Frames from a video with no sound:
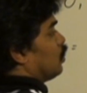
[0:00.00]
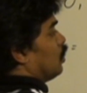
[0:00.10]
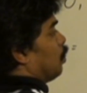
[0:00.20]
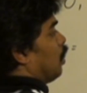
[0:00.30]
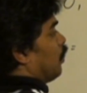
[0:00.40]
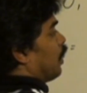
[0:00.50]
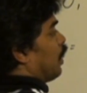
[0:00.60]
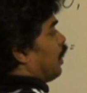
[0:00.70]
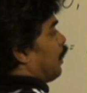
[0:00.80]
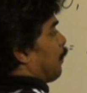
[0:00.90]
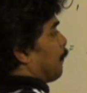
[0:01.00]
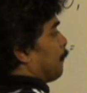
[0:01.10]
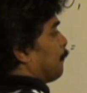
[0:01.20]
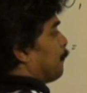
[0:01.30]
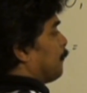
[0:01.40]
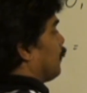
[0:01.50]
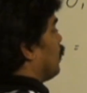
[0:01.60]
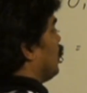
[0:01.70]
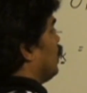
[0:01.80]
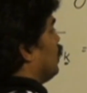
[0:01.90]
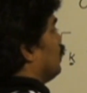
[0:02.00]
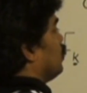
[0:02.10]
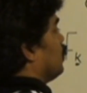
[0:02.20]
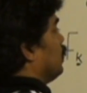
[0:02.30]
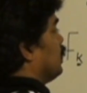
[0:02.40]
to the power k. So